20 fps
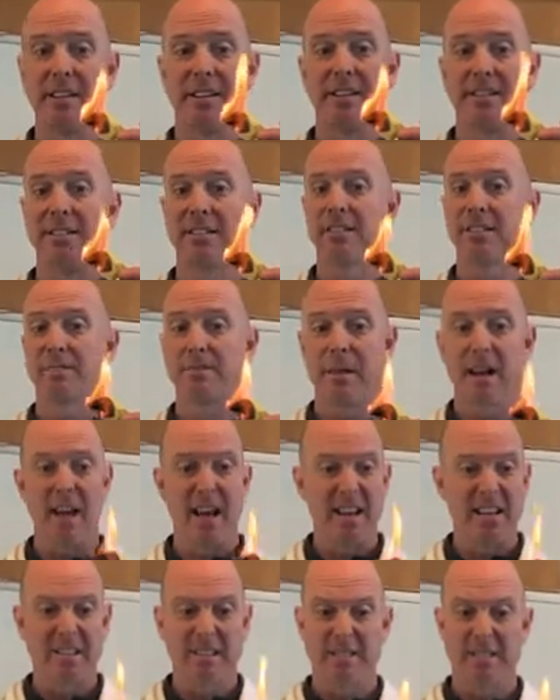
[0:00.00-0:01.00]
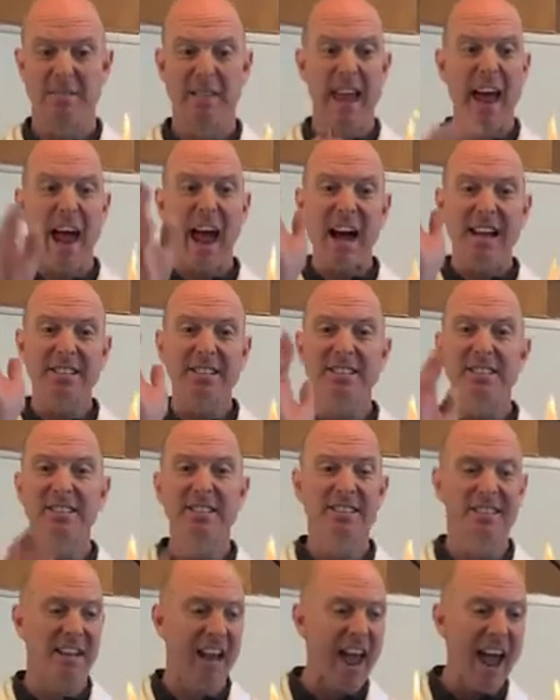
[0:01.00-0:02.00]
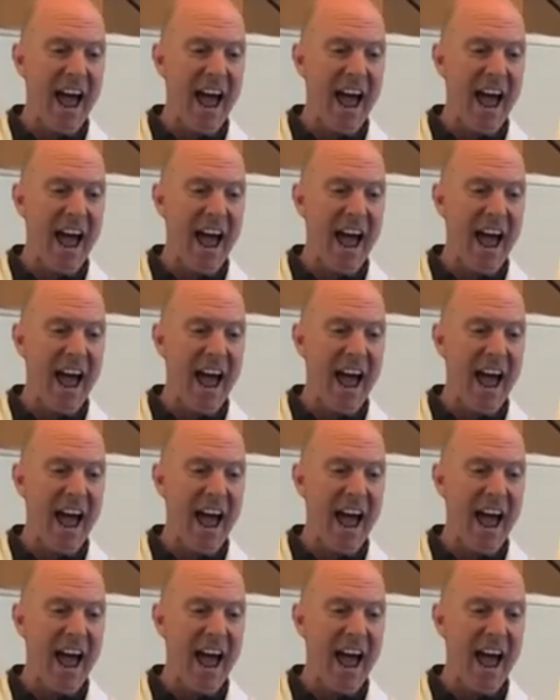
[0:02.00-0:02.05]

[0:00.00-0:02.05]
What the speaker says: It's gases and